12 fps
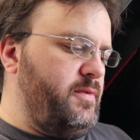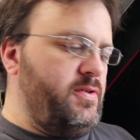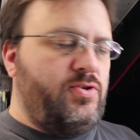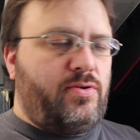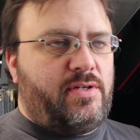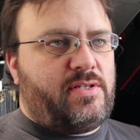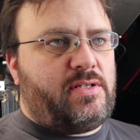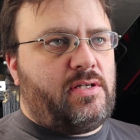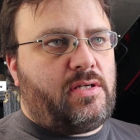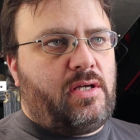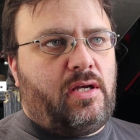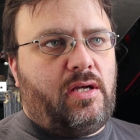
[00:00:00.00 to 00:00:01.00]
the
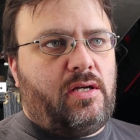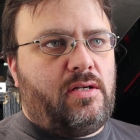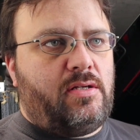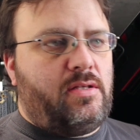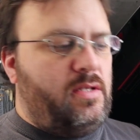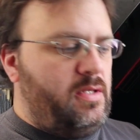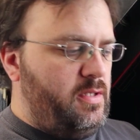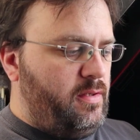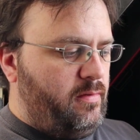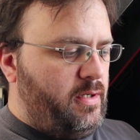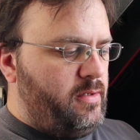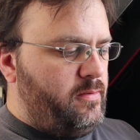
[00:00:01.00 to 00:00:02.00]
joystick and the
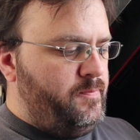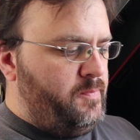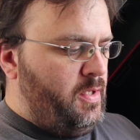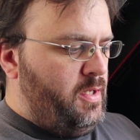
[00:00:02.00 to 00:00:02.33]
throttle.